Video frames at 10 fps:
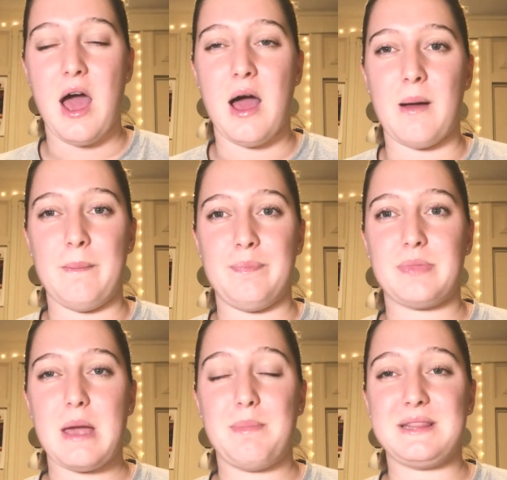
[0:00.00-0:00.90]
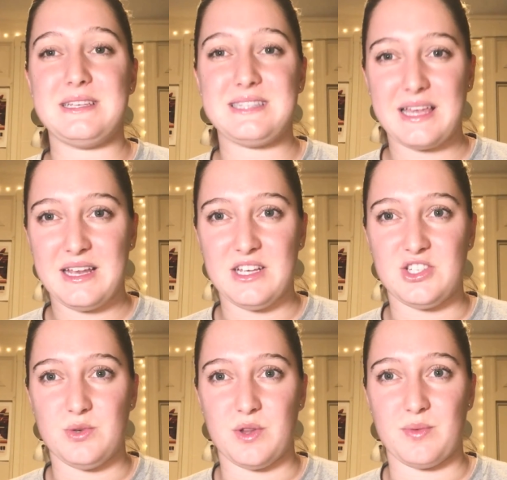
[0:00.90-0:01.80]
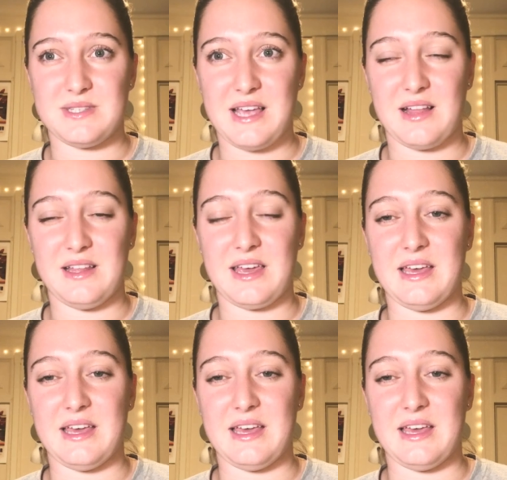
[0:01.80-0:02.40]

But the second issue with recycling